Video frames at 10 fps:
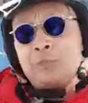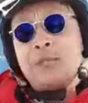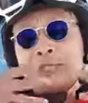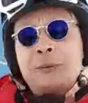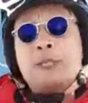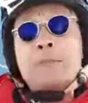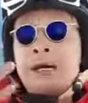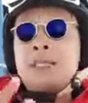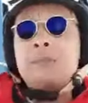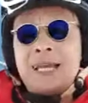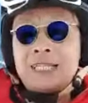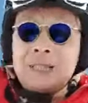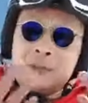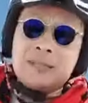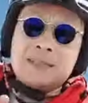build up on a monthly
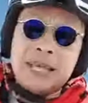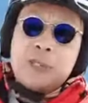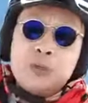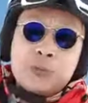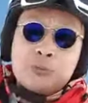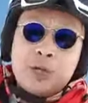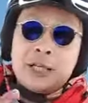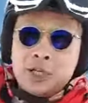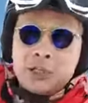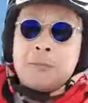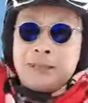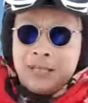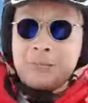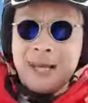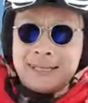basis because they use product on a
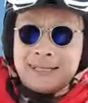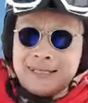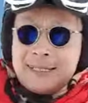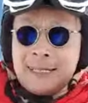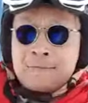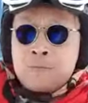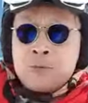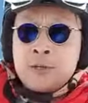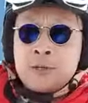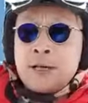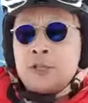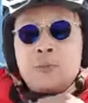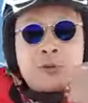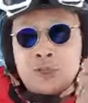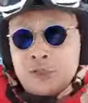monthly basis, isn't it? Right? You
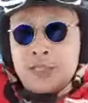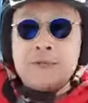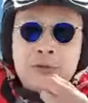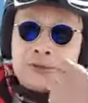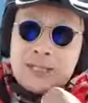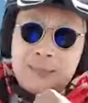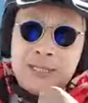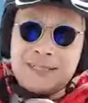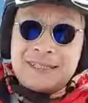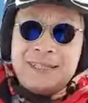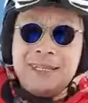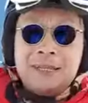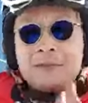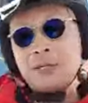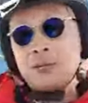brush your teeth, you use supplements,
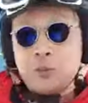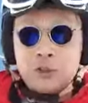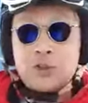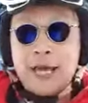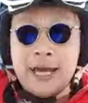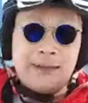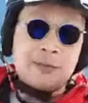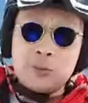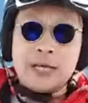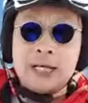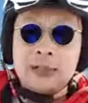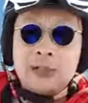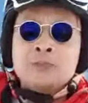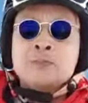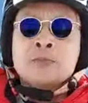right? You wash your hair. That's what I
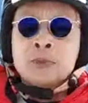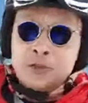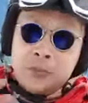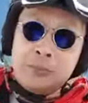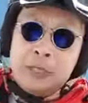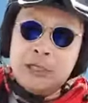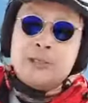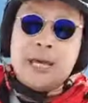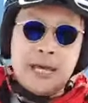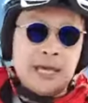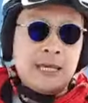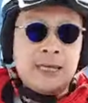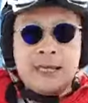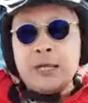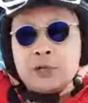do. So you build a
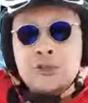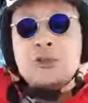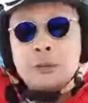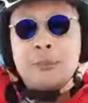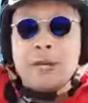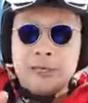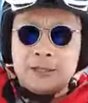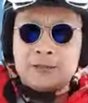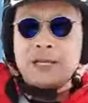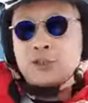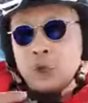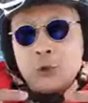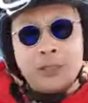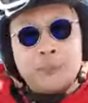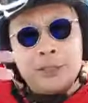consumer base, right?
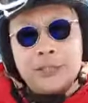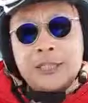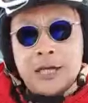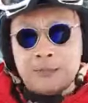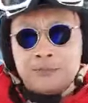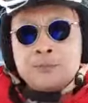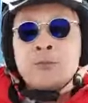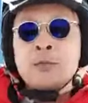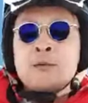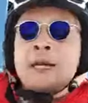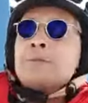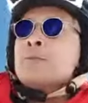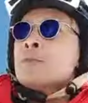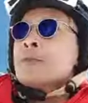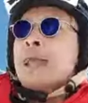Slowly build it up, right?
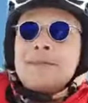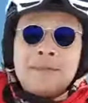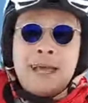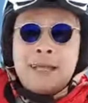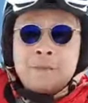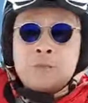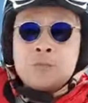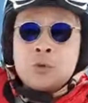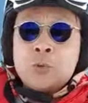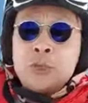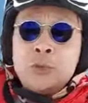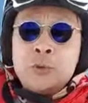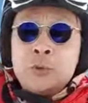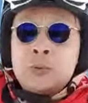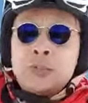And then when
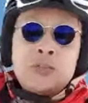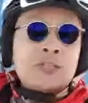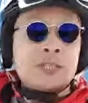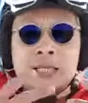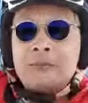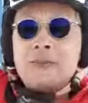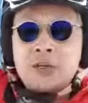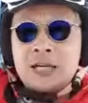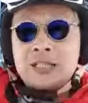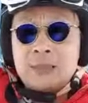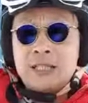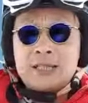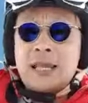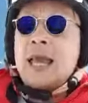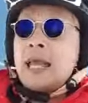you some of your customers
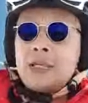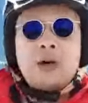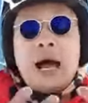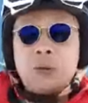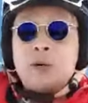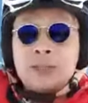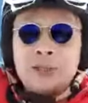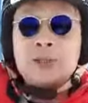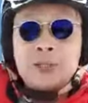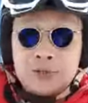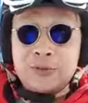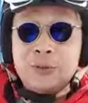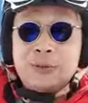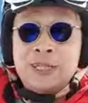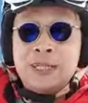say, hey, I want to do this
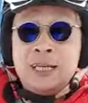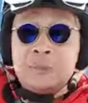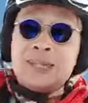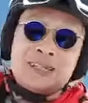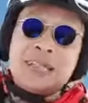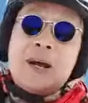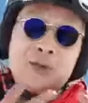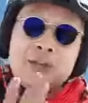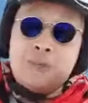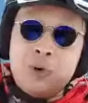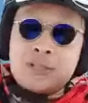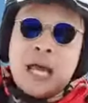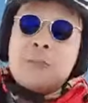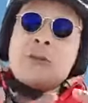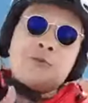too, because now you have more
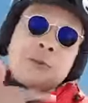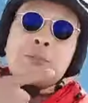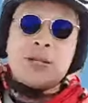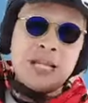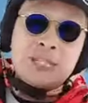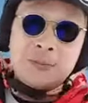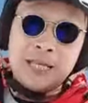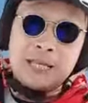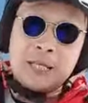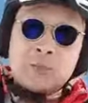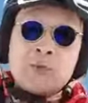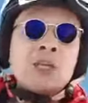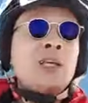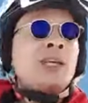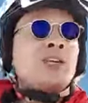time. You have replacement income.
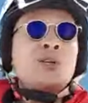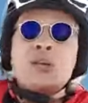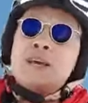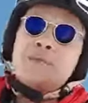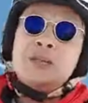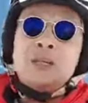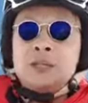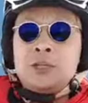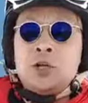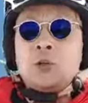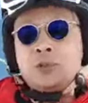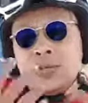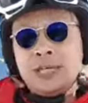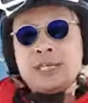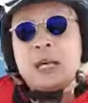So you have, your
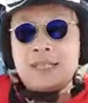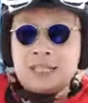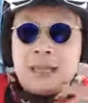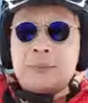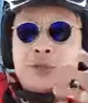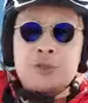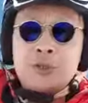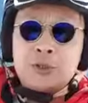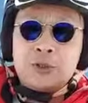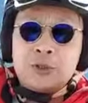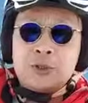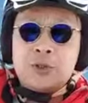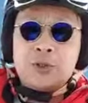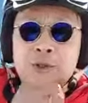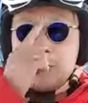income is the same as
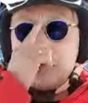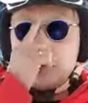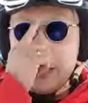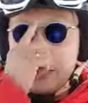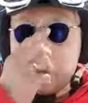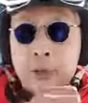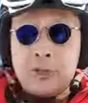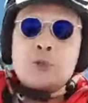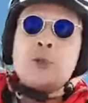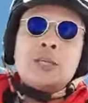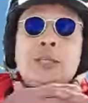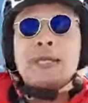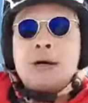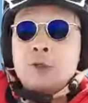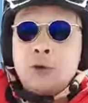your employment. So you can
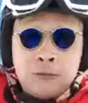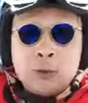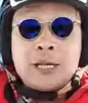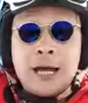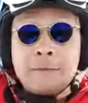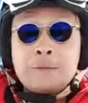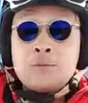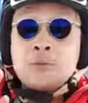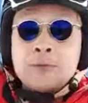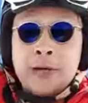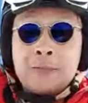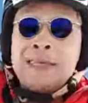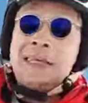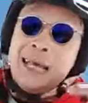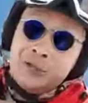now go full time, right?
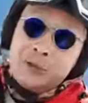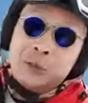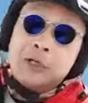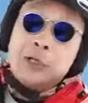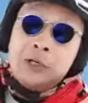As your